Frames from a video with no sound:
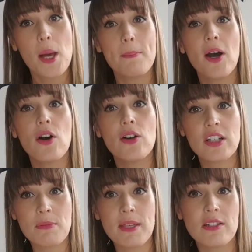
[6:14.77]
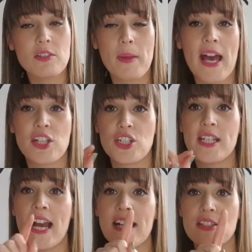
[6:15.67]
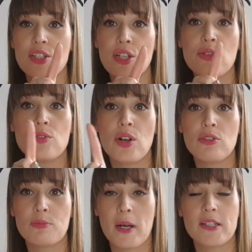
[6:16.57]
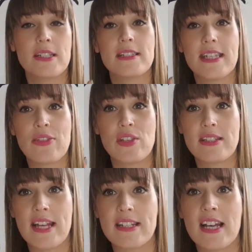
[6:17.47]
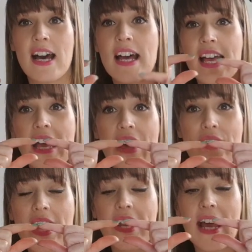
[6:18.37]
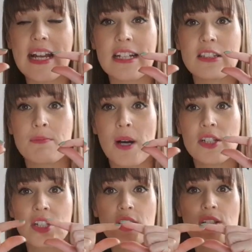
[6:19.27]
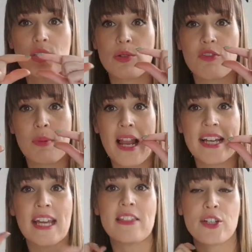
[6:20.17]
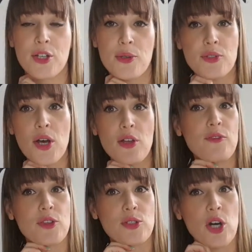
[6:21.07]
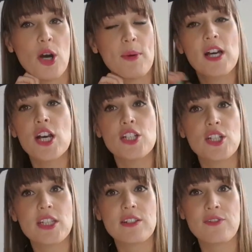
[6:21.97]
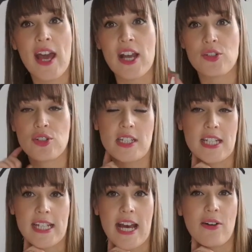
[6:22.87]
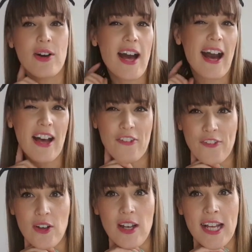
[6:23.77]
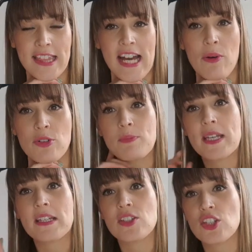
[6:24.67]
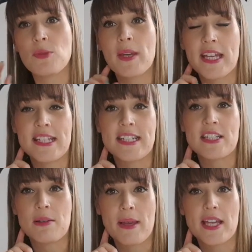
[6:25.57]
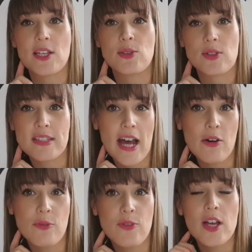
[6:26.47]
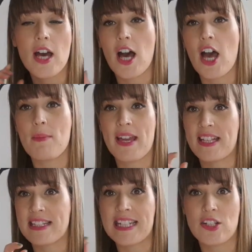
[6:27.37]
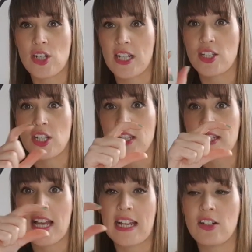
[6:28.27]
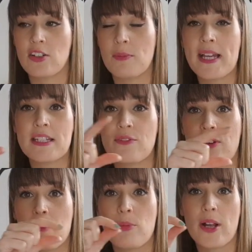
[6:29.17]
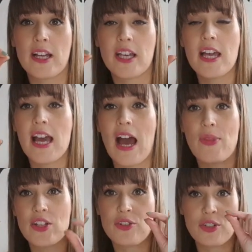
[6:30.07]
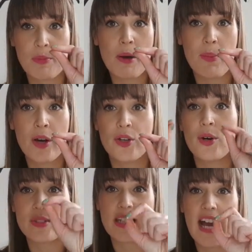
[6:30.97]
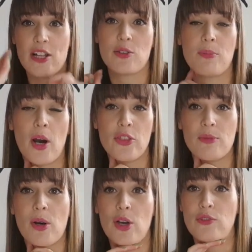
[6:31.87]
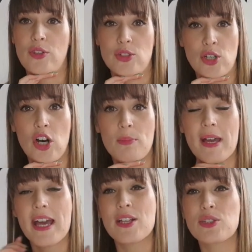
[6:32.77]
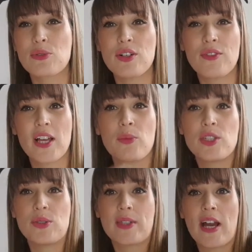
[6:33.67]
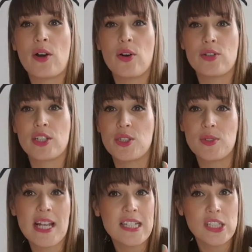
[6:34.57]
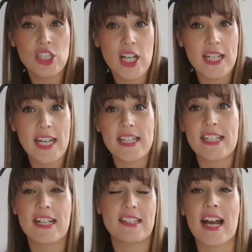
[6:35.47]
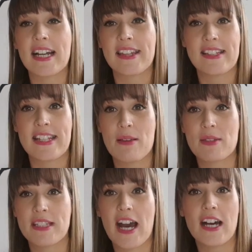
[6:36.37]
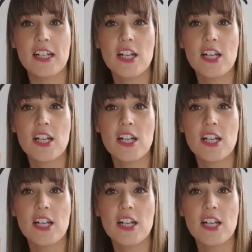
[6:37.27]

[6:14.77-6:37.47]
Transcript: But on Camille's pair, she has two gold buttons in the center and then a little button sort of placket that goes over the top just for extra detail. I feel like that would be super easy to make yourself. It's literally just a little piece of fabric, and then you just put buttonholes in it and you button them over the top. Sort of like what you get on utility jackets, exactly the same as that.